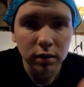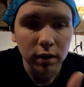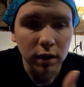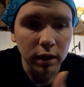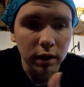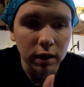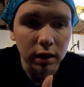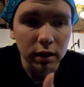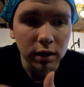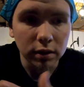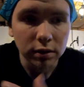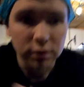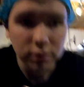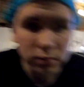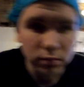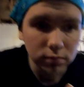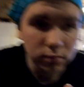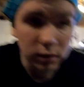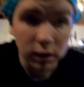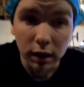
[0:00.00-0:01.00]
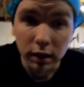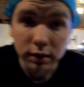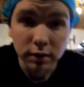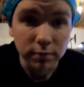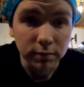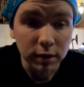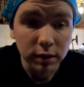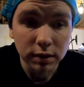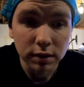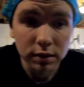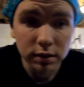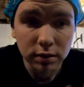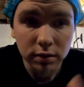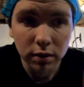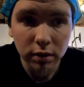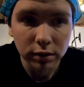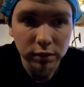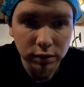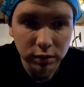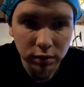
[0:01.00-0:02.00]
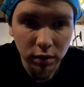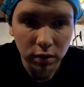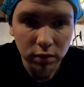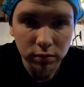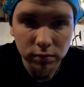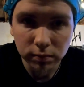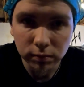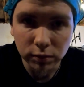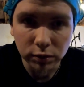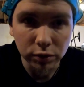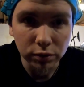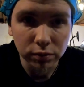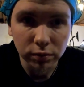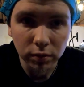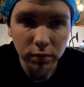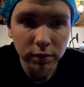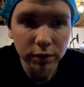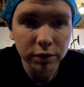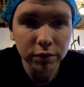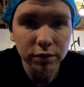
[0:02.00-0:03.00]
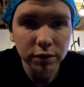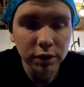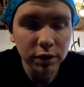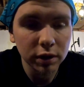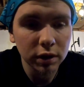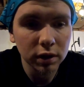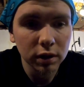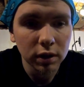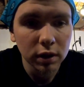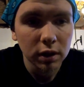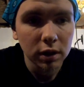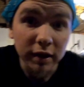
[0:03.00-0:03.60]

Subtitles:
and you got some nice decent logs, start doing what we're doing here,